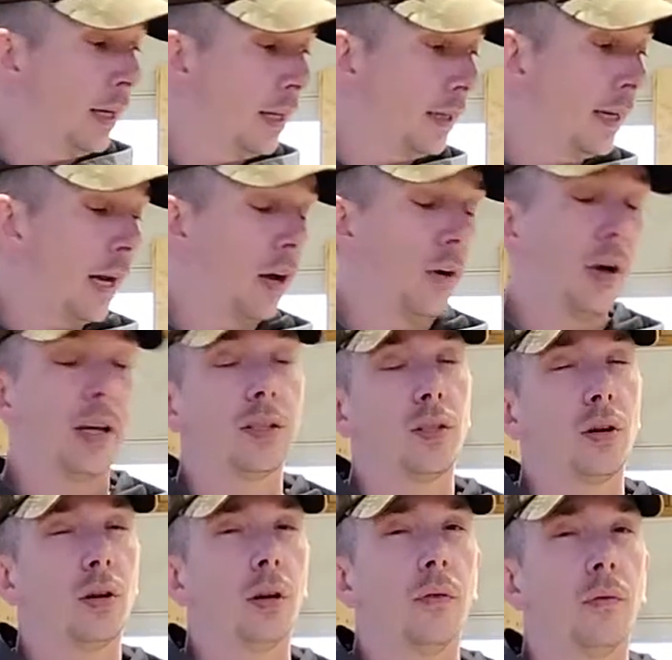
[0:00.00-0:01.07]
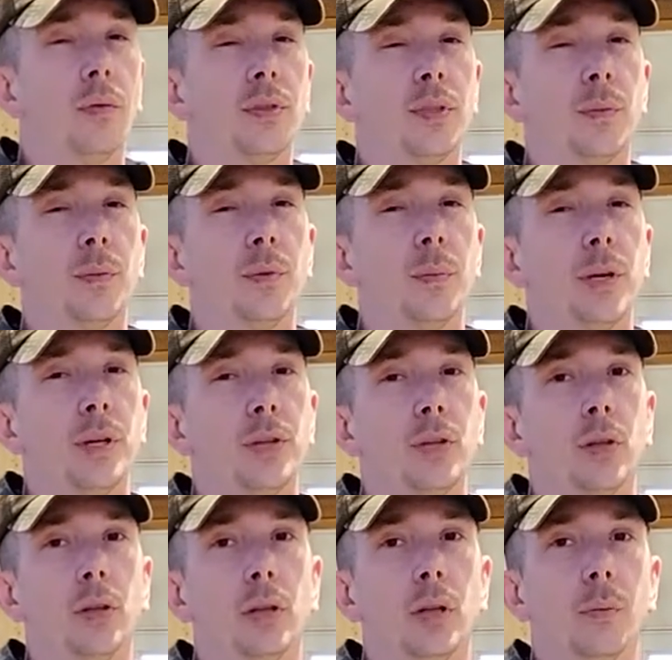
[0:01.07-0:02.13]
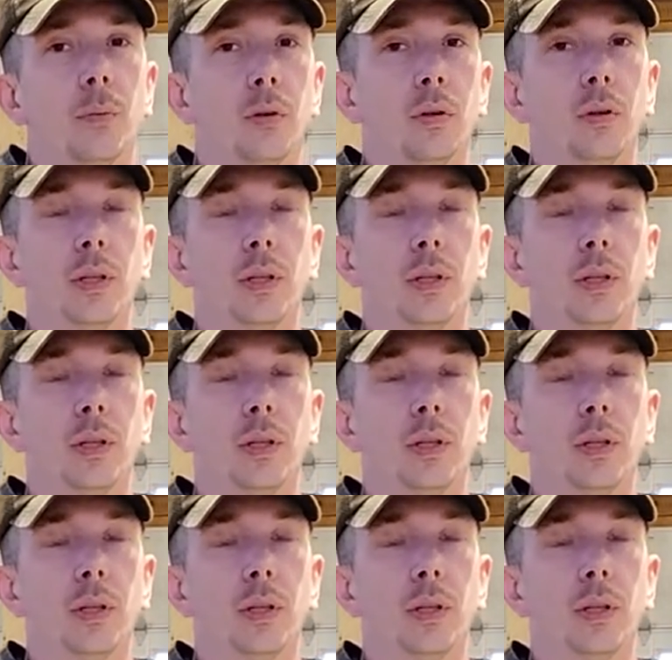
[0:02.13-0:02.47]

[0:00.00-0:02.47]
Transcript: Now, I start off with some dimensional lumber